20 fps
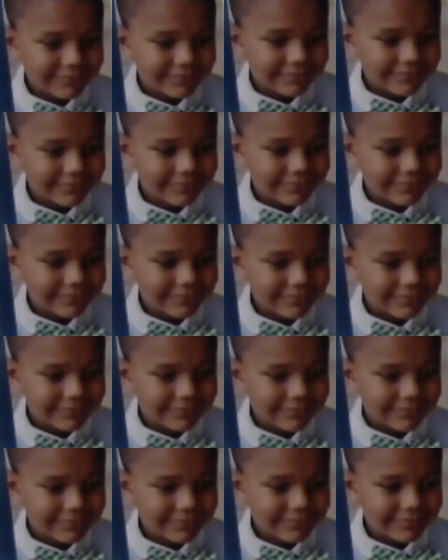
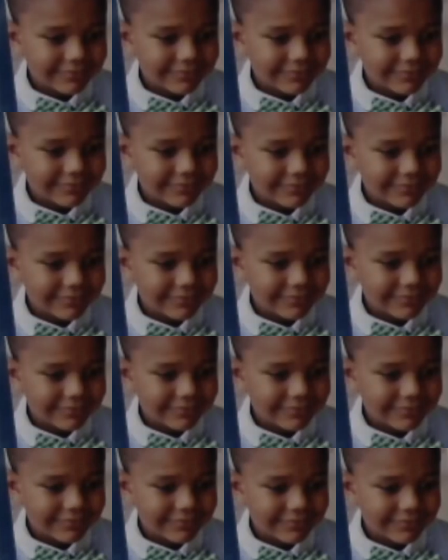
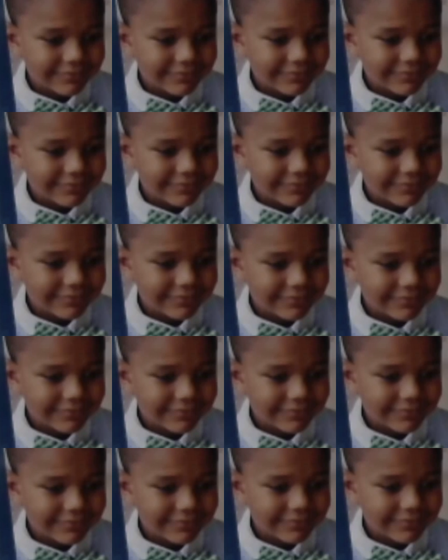
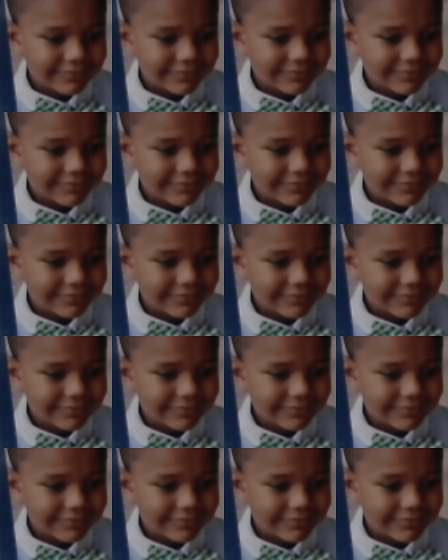
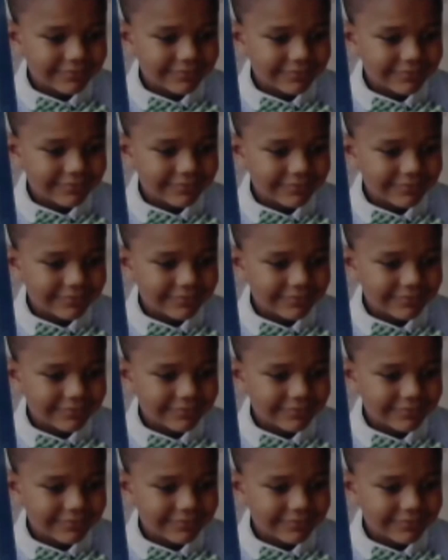The person shown says nothing.